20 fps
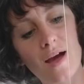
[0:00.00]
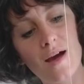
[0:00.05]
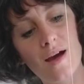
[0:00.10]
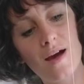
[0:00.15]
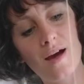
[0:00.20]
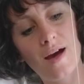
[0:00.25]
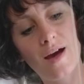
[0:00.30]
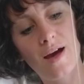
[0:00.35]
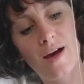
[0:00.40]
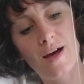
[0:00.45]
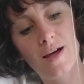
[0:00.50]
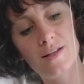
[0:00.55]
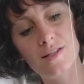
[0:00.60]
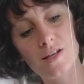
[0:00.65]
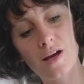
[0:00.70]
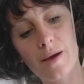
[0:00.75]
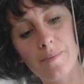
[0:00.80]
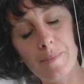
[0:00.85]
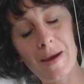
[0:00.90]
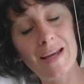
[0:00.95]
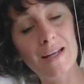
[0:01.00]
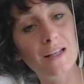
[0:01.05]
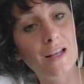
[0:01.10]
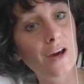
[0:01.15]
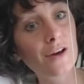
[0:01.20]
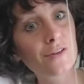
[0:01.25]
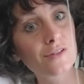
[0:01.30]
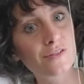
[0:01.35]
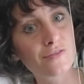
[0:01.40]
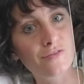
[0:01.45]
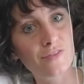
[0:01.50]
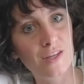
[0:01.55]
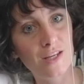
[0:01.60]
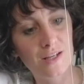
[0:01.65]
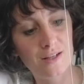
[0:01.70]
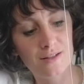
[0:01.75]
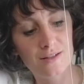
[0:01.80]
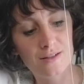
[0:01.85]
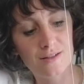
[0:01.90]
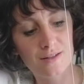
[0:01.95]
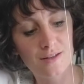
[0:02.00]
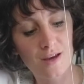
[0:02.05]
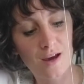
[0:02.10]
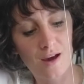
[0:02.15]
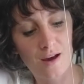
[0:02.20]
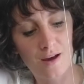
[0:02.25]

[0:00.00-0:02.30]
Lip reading: And I made loads of these